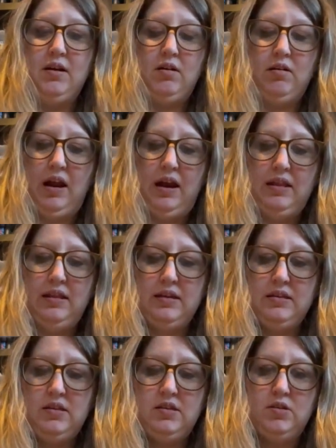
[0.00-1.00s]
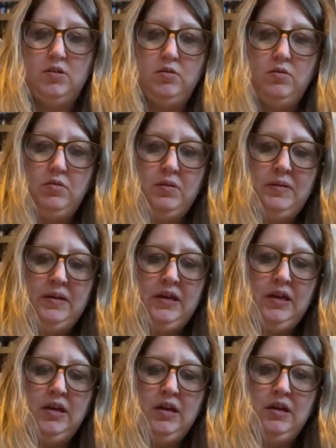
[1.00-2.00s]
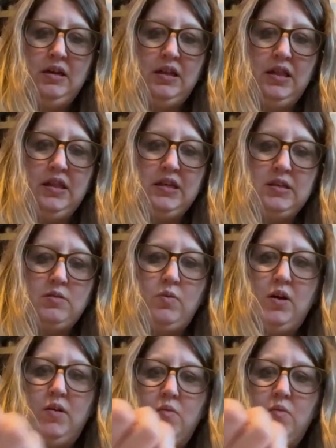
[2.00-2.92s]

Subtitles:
Okay, let's do this one,